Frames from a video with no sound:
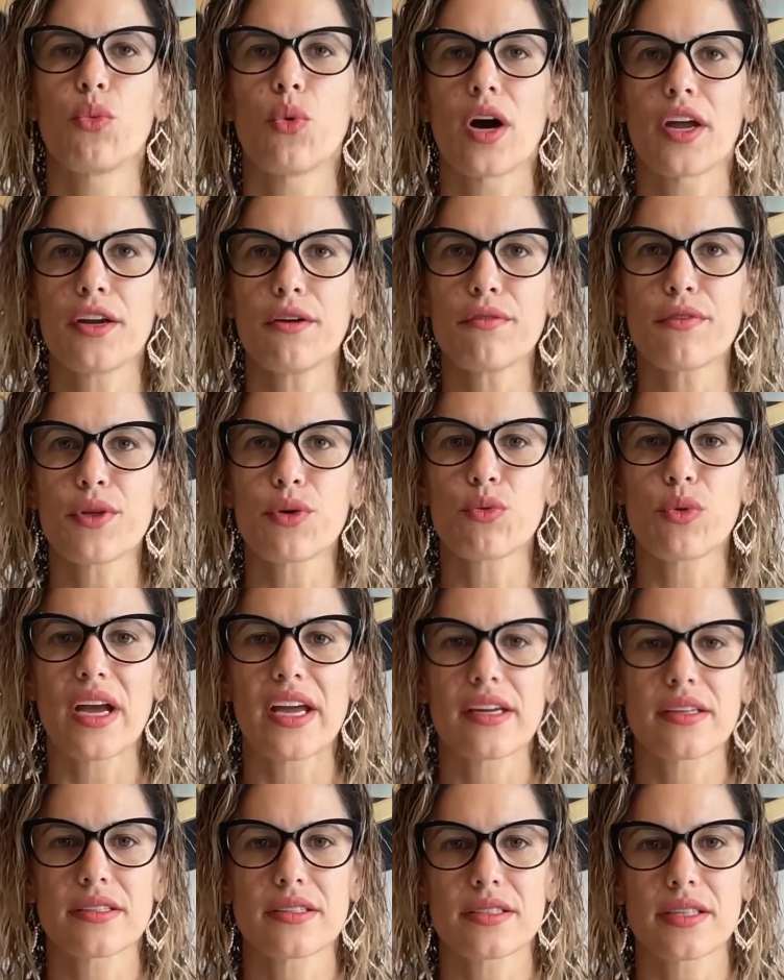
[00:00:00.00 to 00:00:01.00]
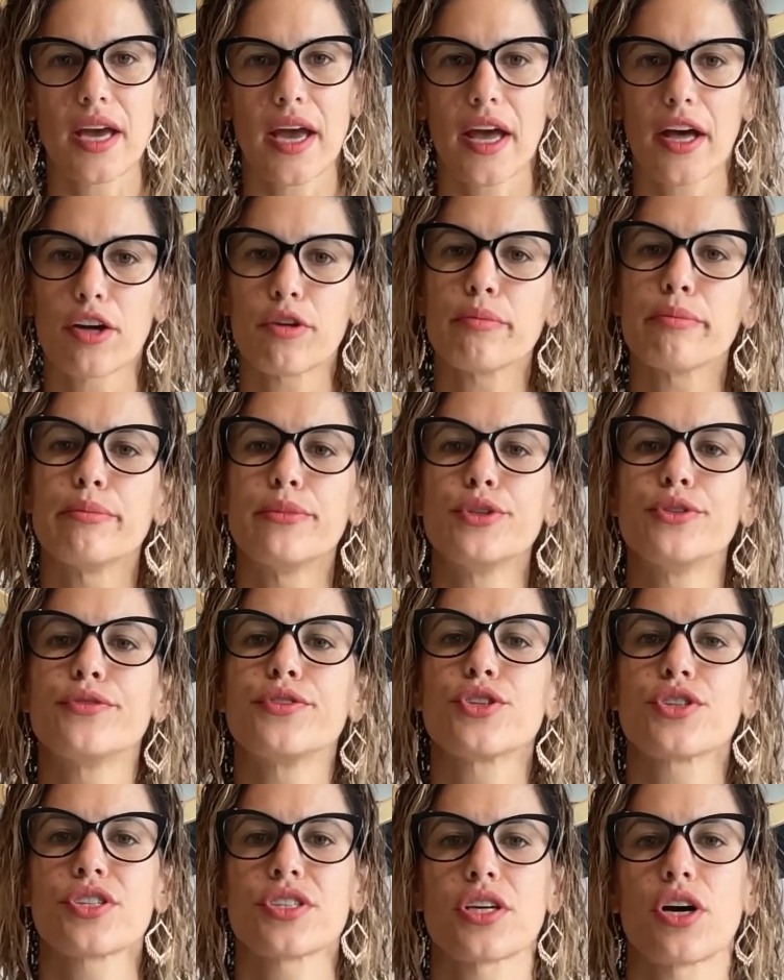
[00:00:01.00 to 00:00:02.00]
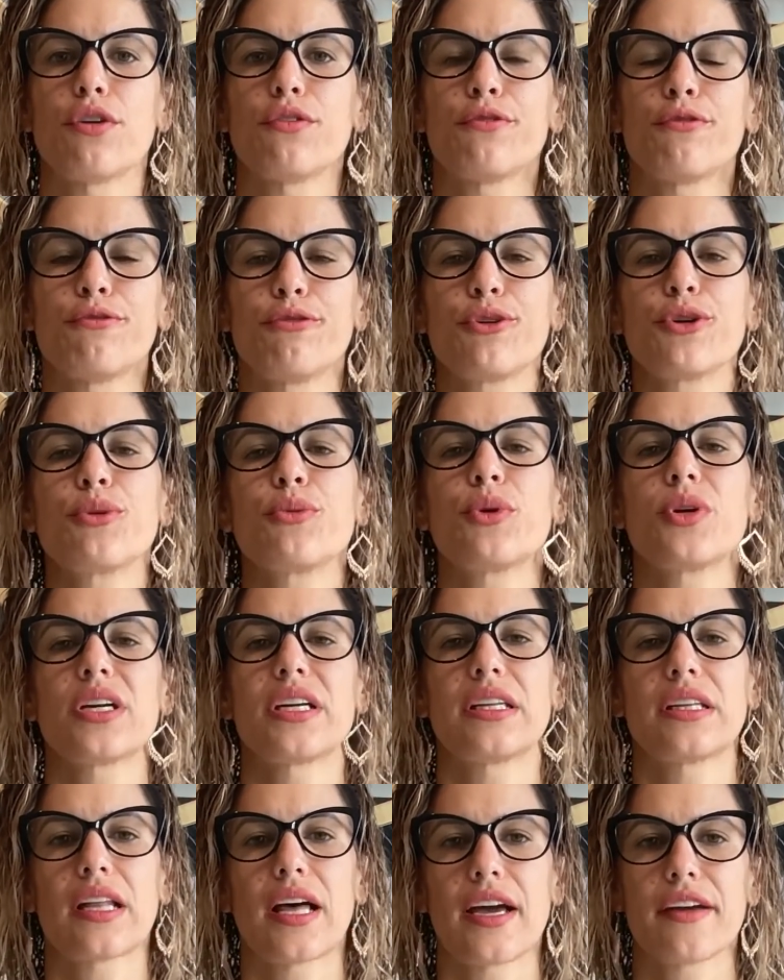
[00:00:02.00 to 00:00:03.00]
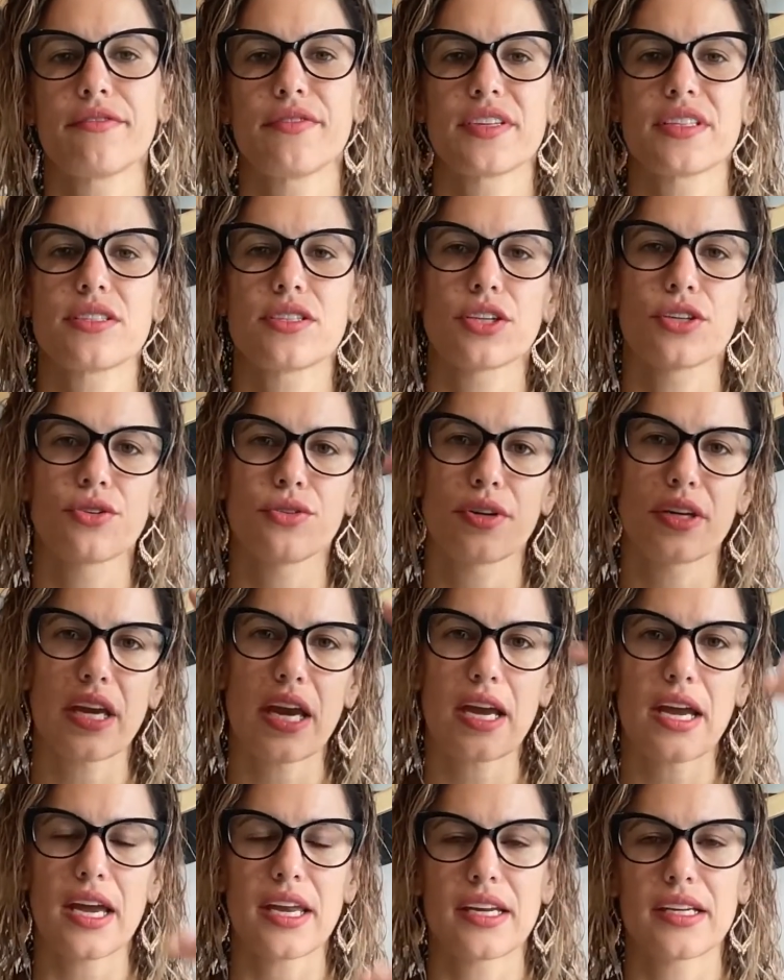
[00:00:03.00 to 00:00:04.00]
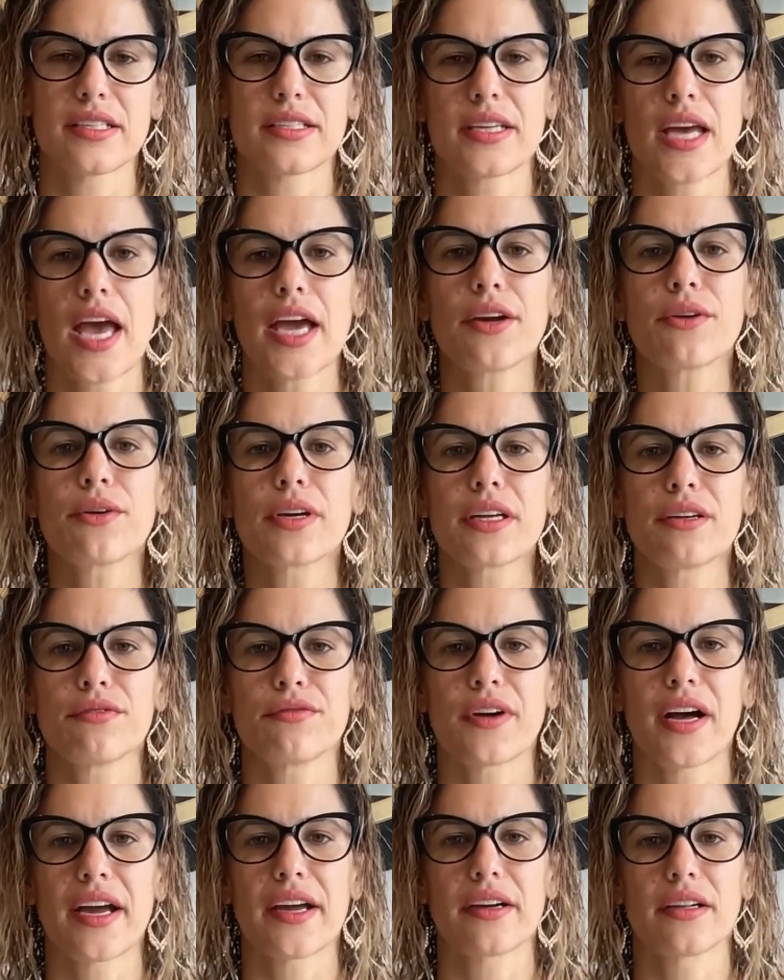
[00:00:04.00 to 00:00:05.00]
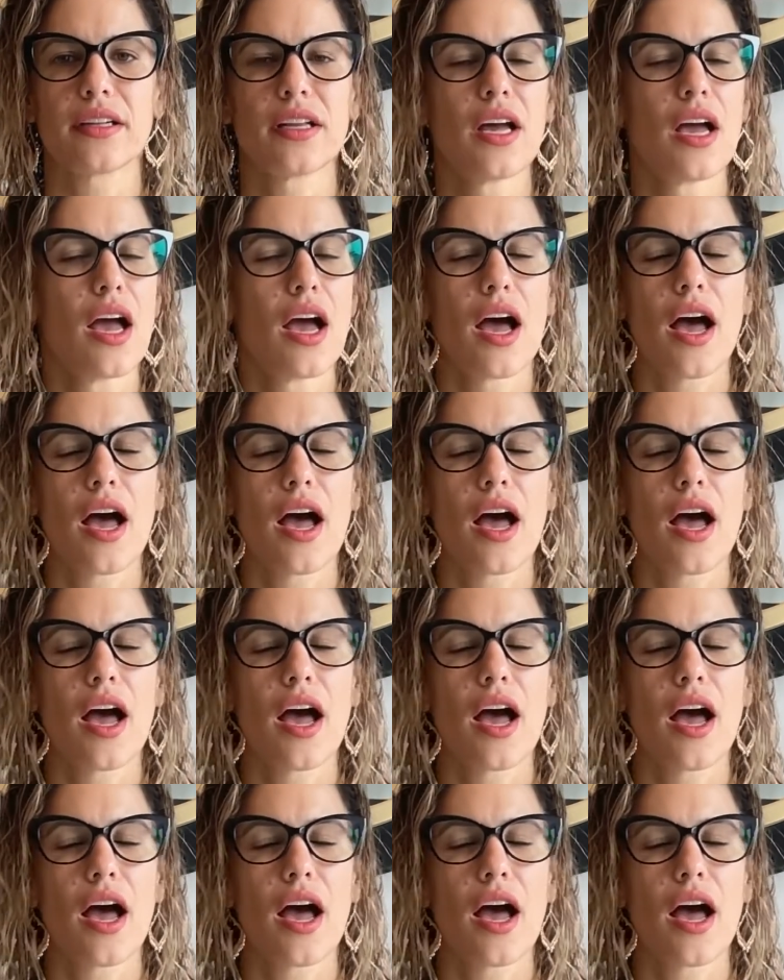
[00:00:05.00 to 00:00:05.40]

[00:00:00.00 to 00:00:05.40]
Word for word: One of the ways to help move yourself forward in life is to create an integrity file